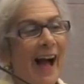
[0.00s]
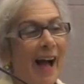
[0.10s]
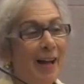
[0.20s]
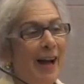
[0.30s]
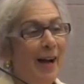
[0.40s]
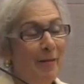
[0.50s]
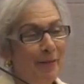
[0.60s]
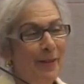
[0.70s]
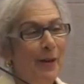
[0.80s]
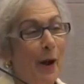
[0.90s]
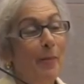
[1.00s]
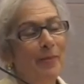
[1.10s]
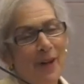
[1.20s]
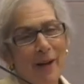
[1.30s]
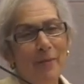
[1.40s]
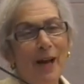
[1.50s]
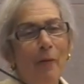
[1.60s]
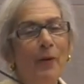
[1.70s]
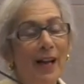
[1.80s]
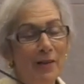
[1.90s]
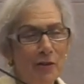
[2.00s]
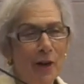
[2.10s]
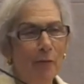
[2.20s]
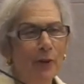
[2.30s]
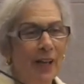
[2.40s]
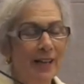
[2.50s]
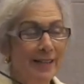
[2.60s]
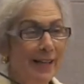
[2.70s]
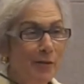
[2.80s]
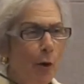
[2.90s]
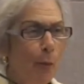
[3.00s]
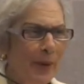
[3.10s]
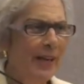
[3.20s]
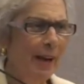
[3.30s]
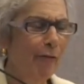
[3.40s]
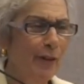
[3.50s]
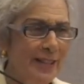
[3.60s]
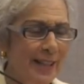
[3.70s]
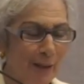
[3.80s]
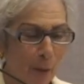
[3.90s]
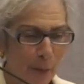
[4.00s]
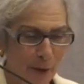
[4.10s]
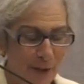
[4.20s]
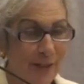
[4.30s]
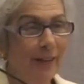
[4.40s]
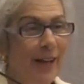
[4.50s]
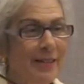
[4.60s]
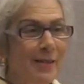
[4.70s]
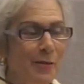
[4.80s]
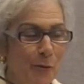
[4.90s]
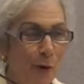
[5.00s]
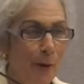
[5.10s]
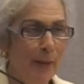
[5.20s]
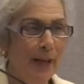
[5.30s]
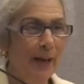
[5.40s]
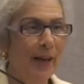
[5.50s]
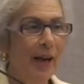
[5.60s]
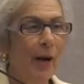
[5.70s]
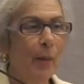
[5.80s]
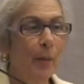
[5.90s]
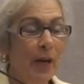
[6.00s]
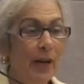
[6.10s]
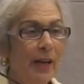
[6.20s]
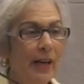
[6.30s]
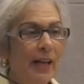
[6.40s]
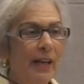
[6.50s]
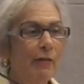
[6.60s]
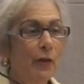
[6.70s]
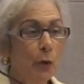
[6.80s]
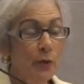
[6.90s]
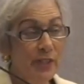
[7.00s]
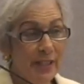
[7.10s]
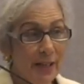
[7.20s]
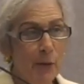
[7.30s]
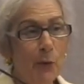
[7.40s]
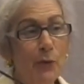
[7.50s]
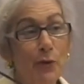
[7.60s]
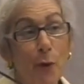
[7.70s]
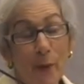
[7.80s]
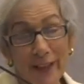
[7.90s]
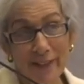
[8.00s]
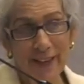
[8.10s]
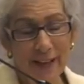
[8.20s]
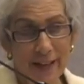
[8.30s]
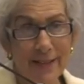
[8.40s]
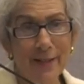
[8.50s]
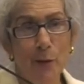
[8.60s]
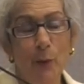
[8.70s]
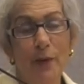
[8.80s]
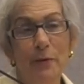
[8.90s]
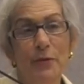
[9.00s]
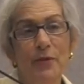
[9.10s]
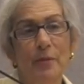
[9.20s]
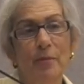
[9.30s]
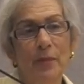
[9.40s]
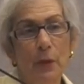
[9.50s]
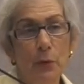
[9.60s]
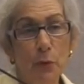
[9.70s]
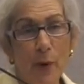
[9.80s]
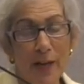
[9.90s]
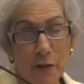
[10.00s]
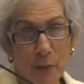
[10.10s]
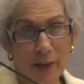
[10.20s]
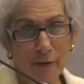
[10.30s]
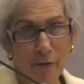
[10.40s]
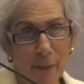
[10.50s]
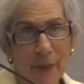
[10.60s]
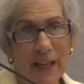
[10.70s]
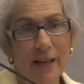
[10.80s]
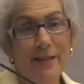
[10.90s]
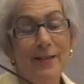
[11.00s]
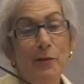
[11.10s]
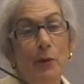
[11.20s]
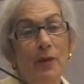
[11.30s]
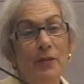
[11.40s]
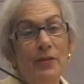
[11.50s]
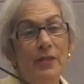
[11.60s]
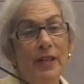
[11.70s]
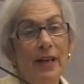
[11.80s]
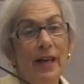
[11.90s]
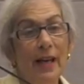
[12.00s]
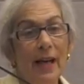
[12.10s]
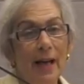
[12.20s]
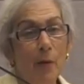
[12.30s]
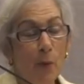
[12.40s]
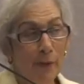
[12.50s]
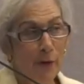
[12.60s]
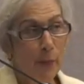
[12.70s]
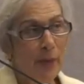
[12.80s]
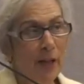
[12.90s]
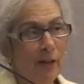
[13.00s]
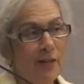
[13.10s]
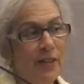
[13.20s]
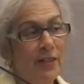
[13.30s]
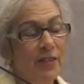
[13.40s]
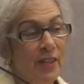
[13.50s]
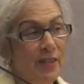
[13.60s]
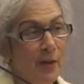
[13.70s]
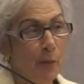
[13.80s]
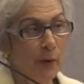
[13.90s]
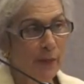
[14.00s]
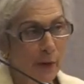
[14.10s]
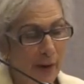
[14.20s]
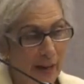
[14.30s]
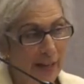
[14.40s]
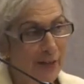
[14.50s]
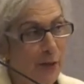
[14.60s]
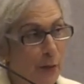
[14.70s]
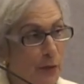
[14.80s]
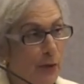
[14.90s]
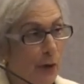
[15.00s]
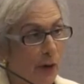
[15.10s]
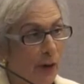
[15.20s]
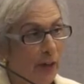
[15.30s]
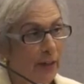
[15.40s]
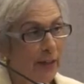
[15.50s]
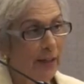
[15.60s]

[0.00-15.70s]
I'm not, when I generalize, I don't mean every single person. That's a straw man. But if you see who's going to the ed schools, who's graduating from the ed schools, and what their politics is and what their attitudes are,